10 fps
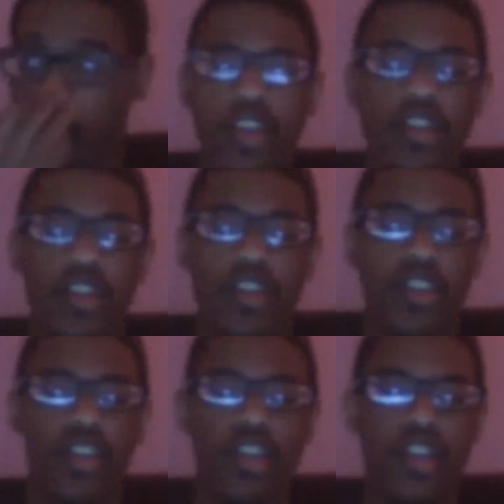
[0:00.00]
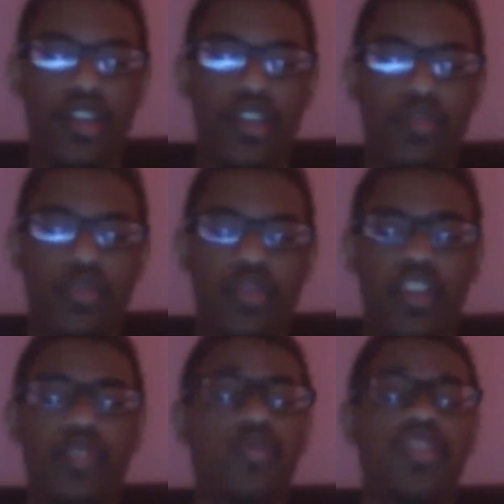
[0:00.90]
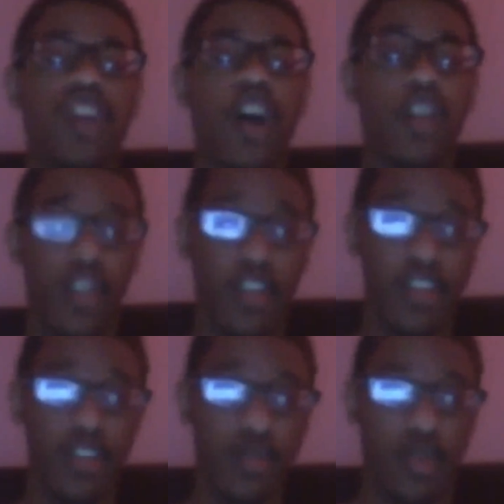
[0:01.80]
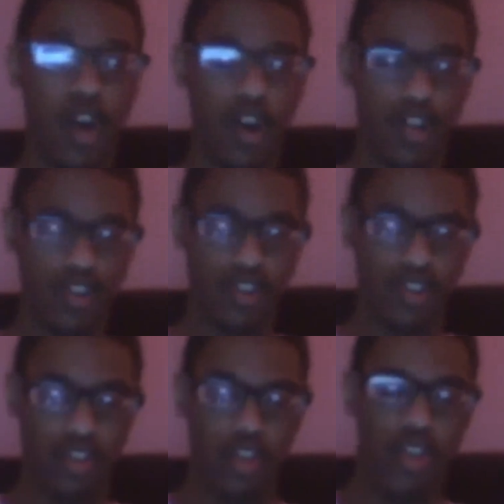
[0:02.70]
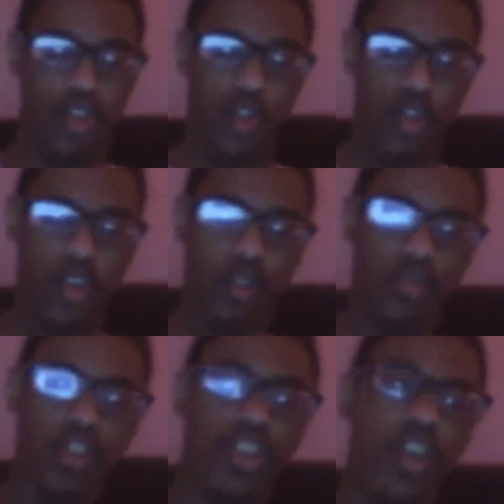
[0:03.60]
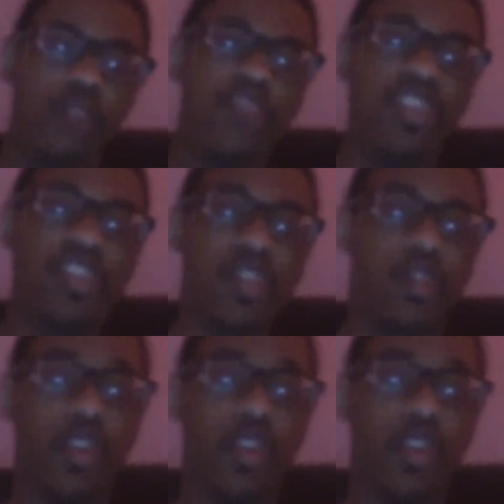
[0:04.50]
This is this was not an easy watch. And when it comes to Darren